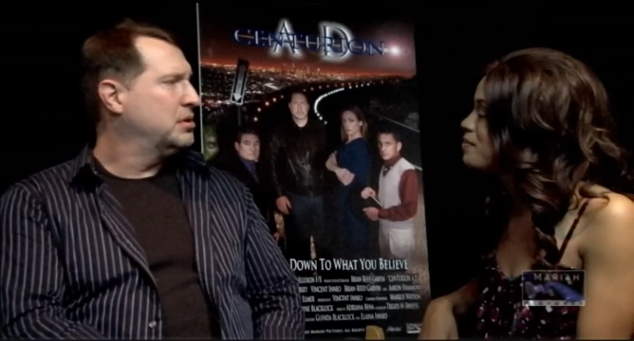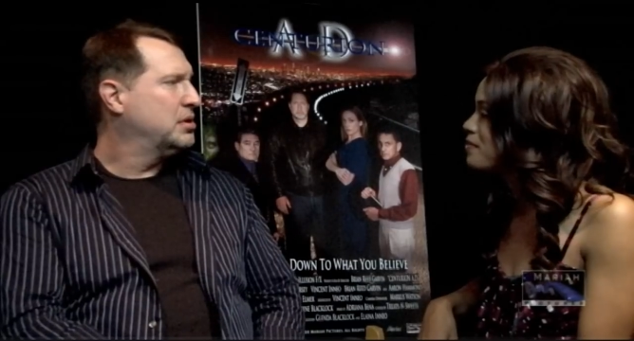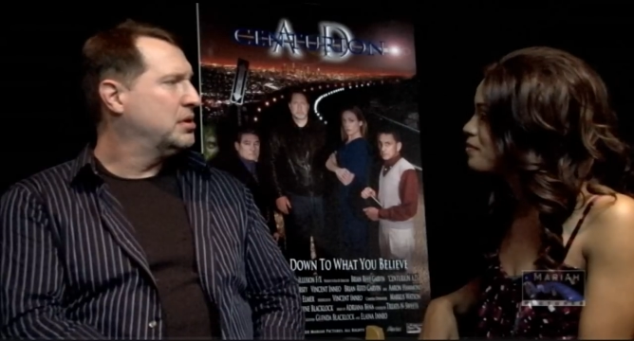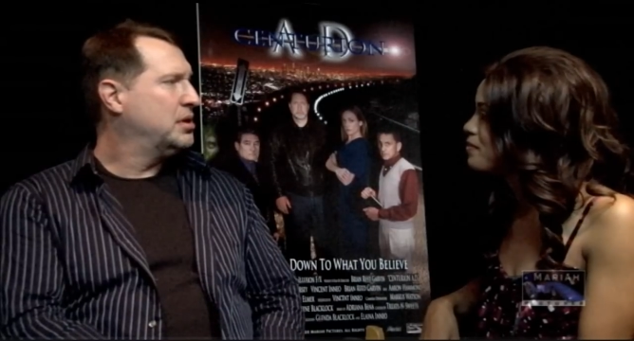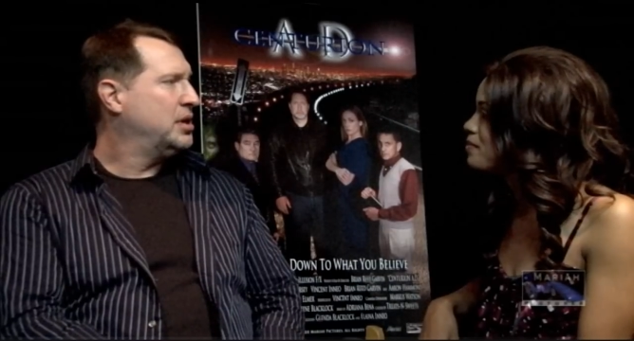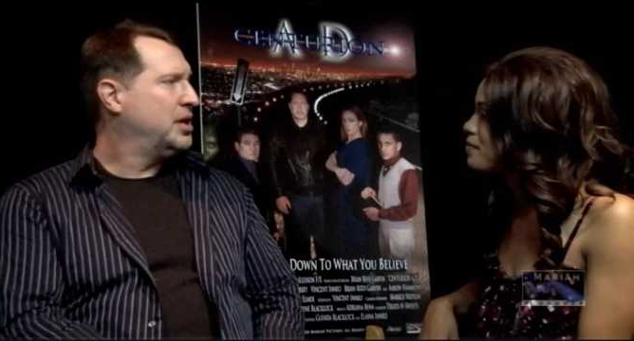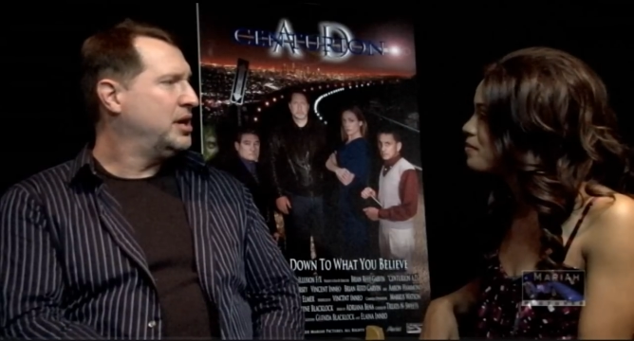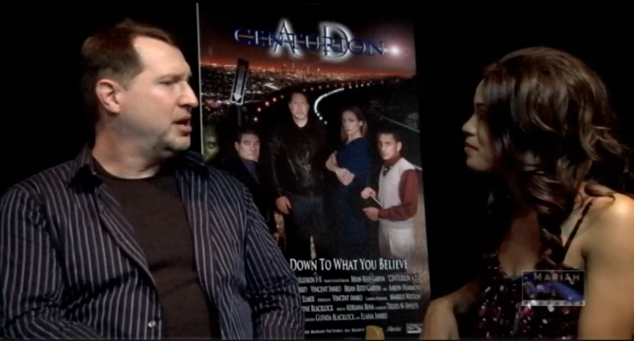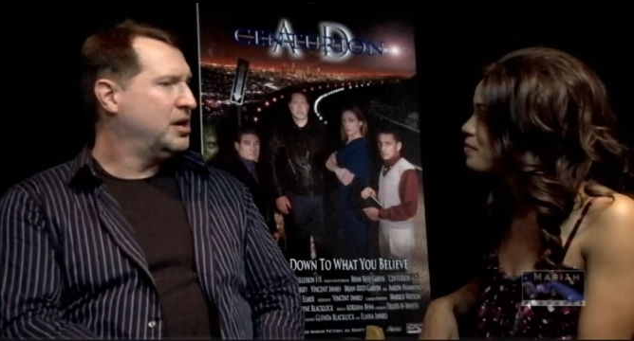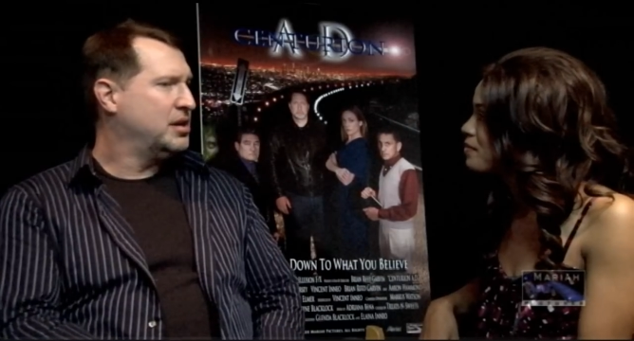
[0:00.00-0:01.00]
Speaker 1: mm-hmm.
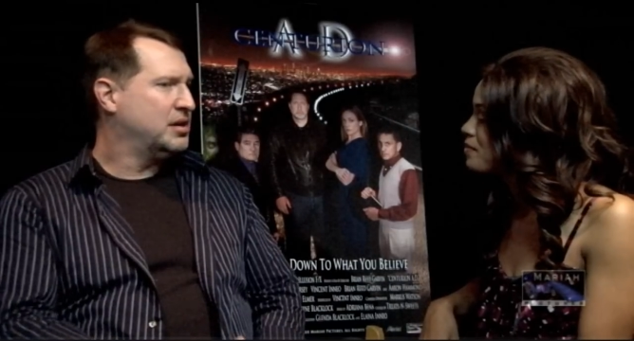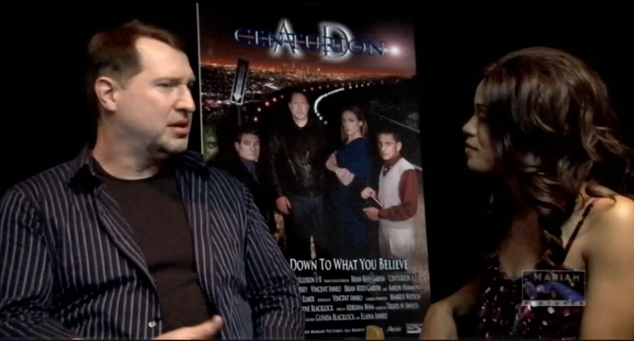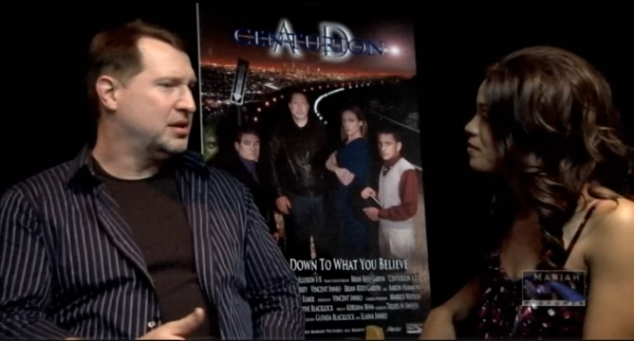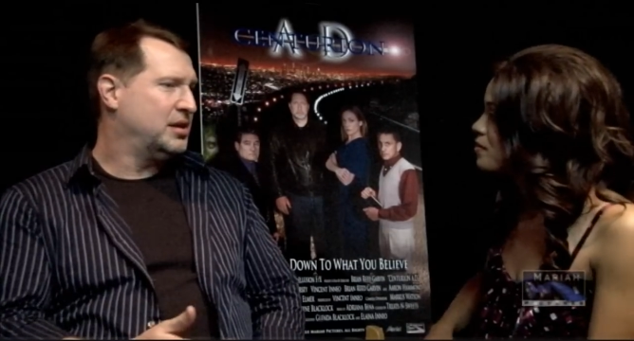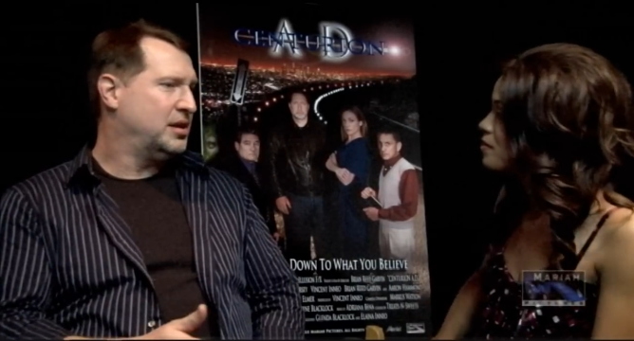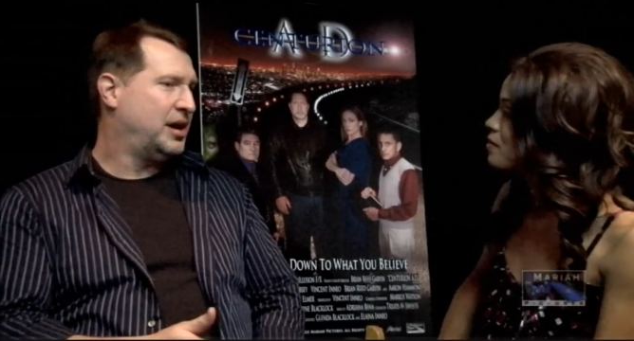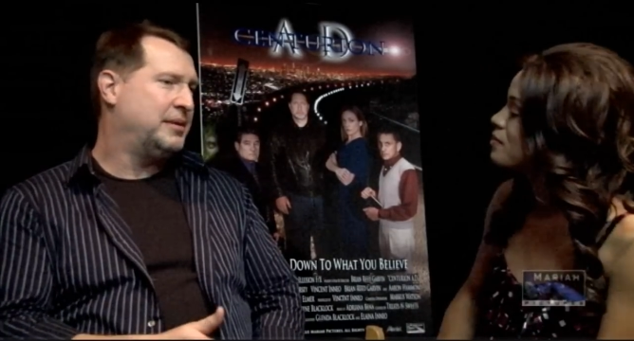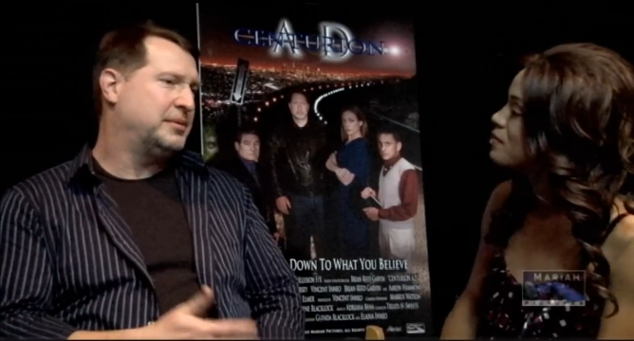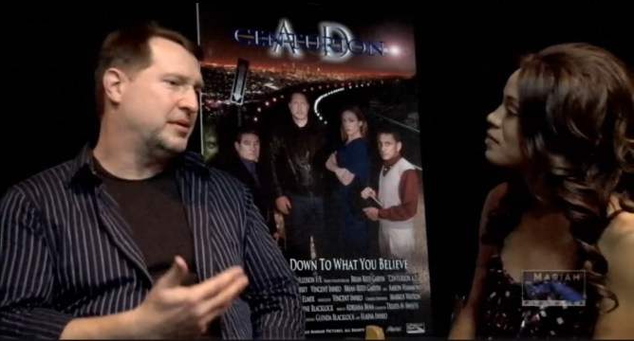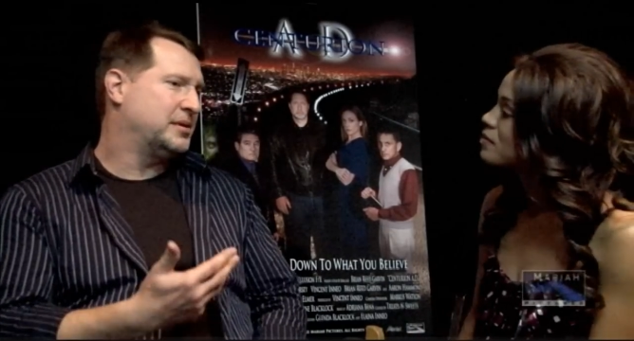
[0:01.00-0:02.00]
and
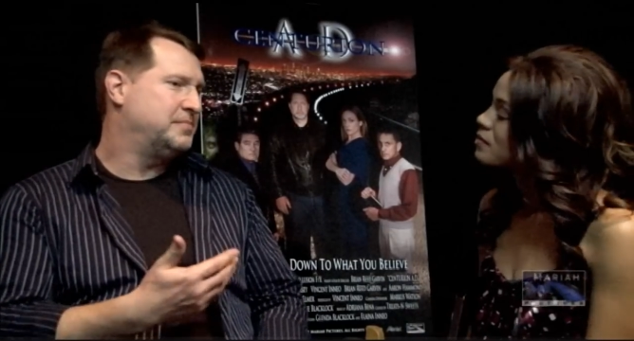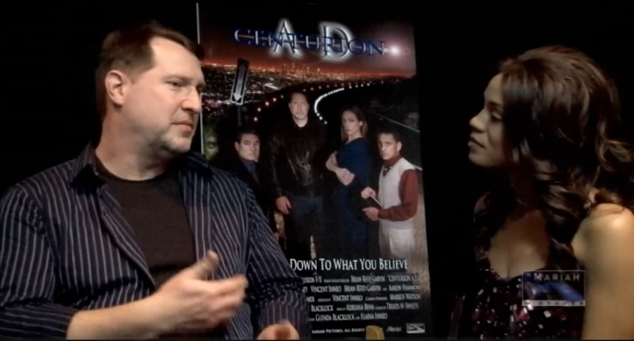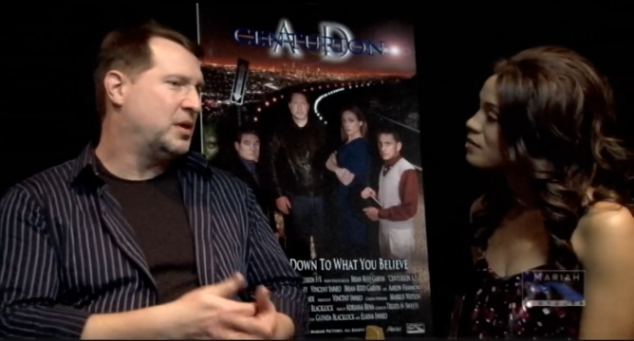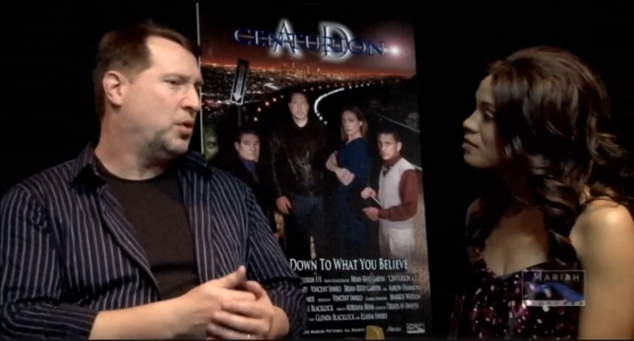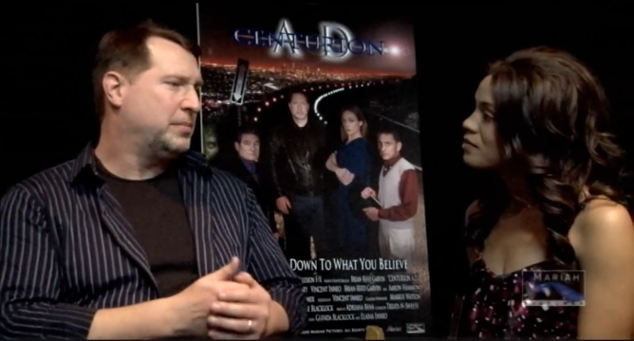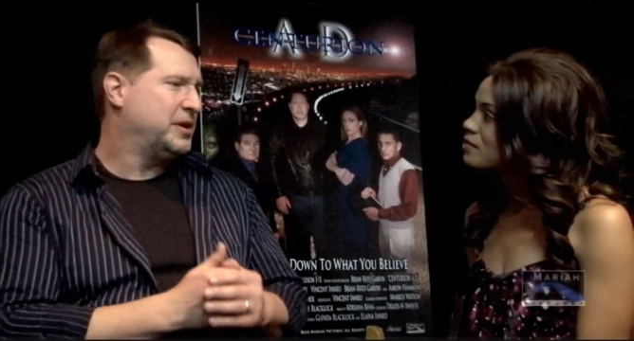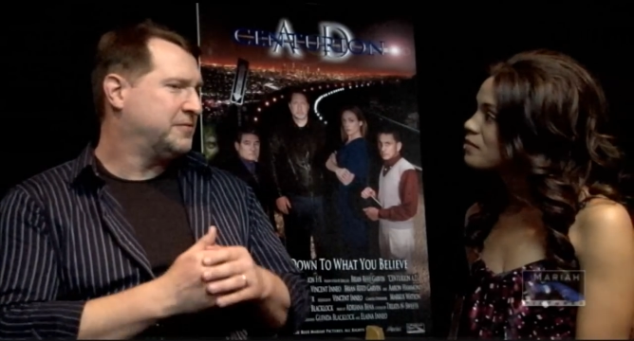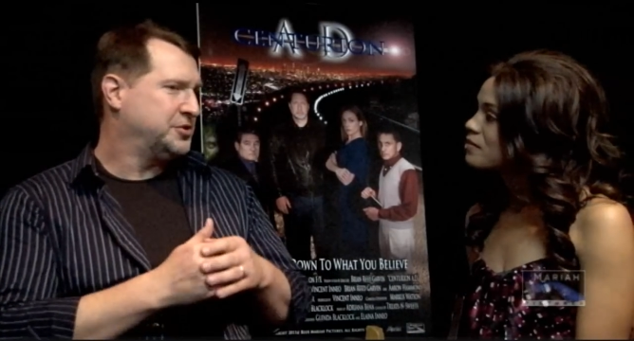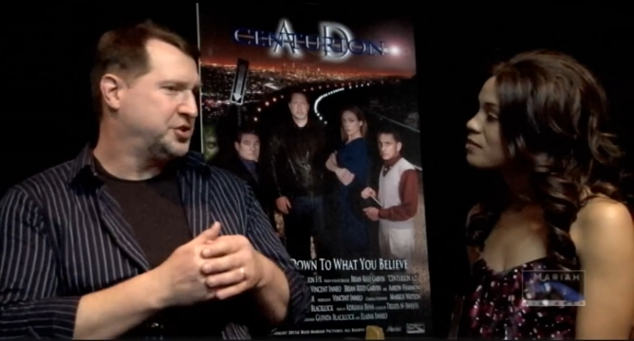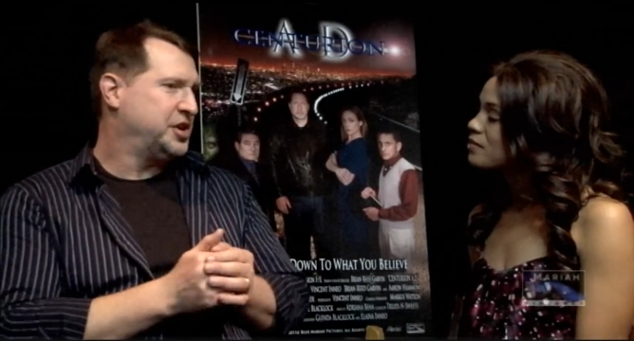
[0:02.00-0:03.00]
I, one of my
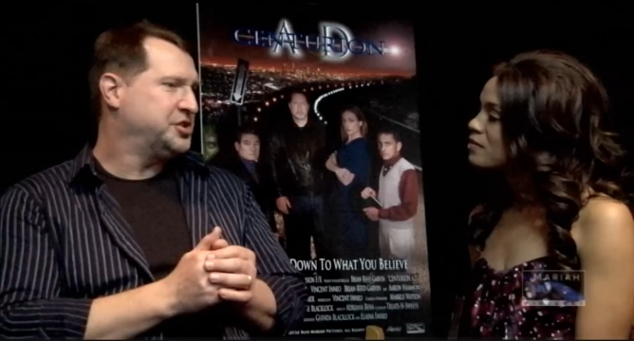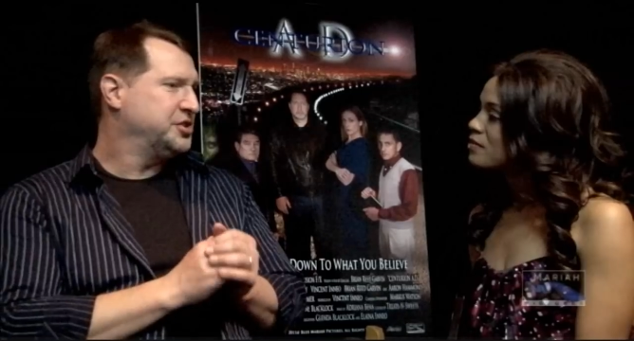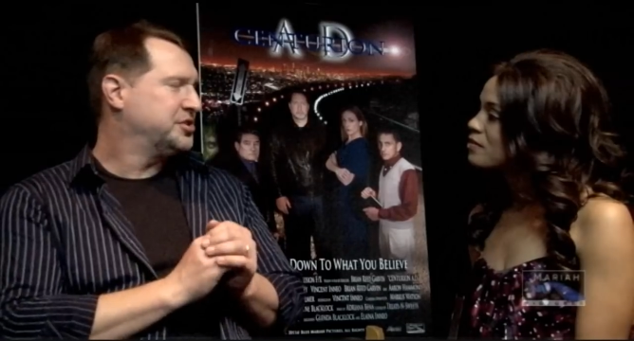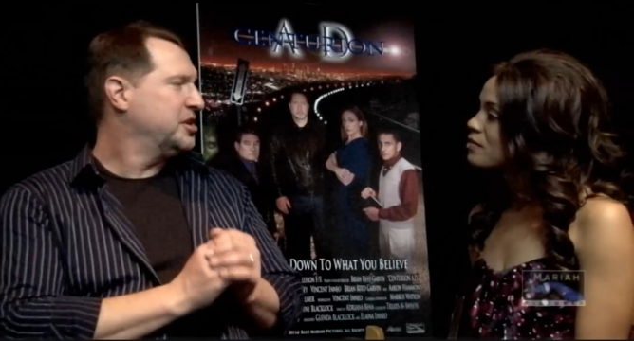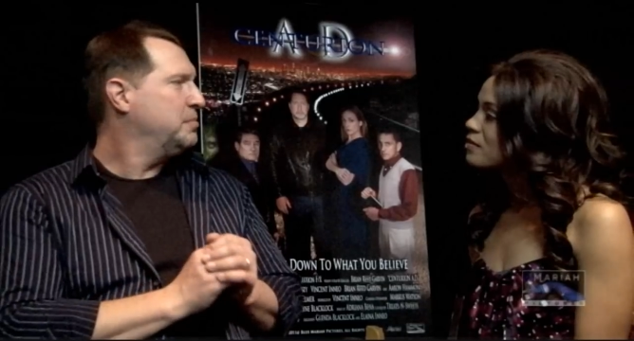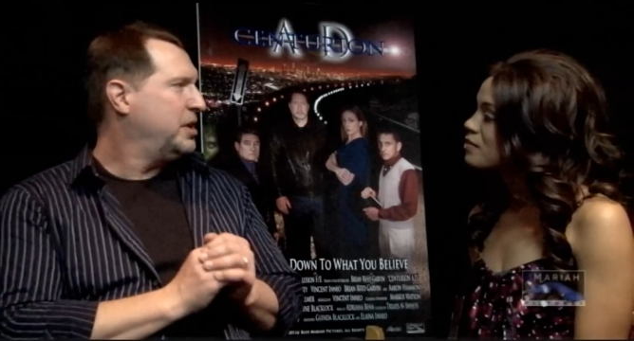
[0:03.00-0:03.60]
frustrations in